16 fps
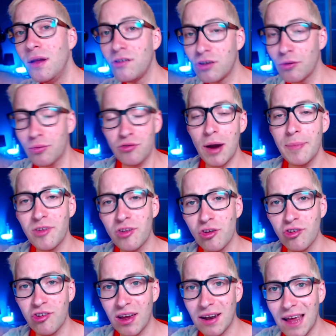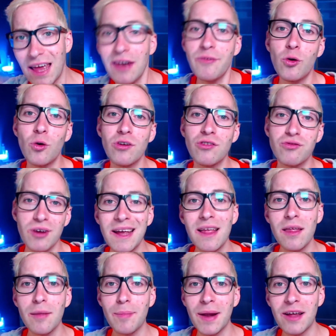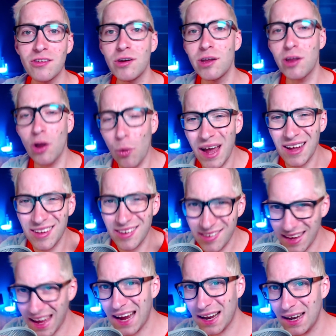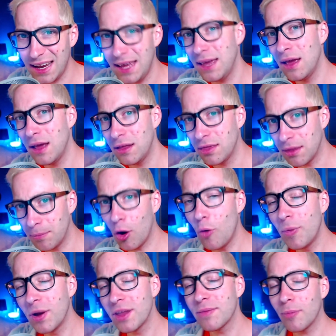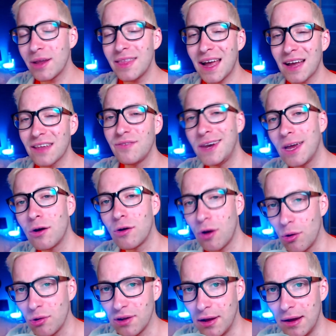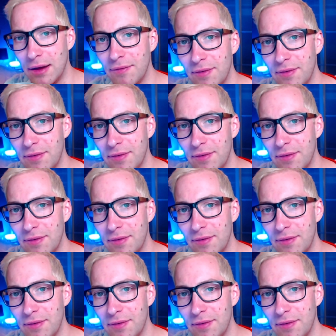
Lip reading: subscribing to the channel, and of course ringing the bell so you know exactly the moment my next video goes live.